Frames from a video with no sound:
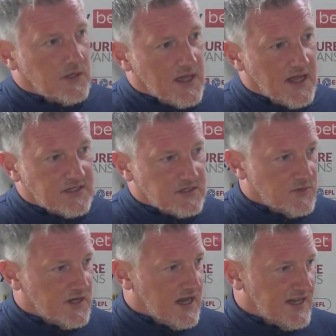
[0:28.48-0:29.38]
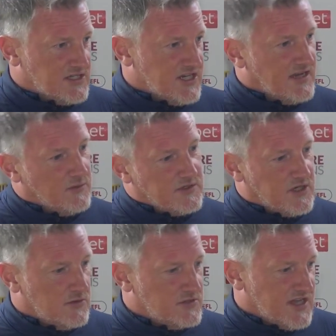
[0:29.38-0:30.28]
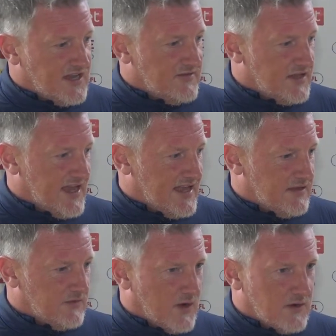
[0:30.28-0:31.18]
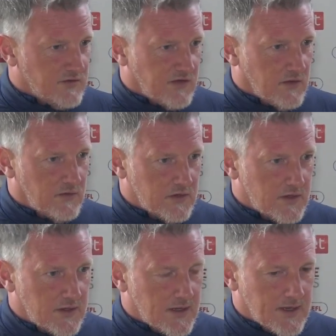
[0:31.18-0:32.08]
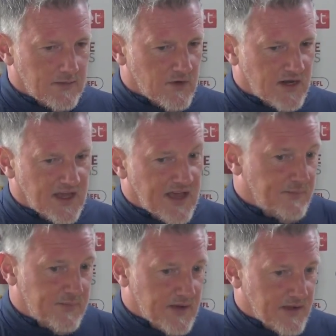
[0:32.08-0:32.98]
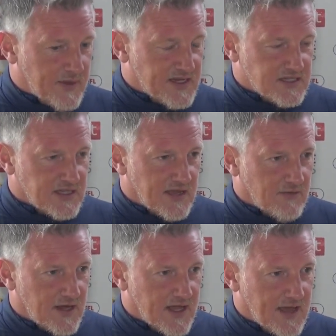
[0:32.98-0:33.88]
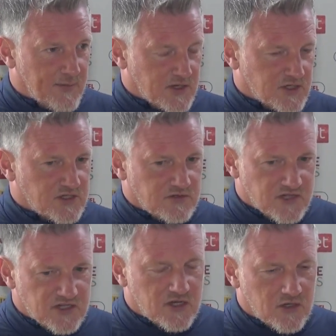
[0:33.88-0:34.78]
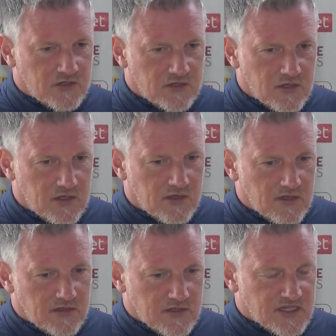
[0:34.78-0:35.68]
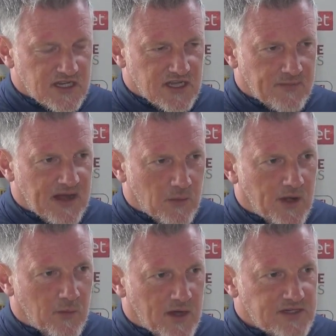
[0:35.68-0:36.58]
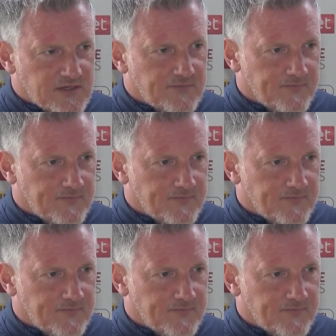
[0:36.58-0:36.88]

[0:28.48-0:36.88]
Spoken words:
yeah, listen, we had a clean sheet with Joe's save at the end as well. So yeah, pleasing day, really. Yeah, but just good to see us get back to winning ways.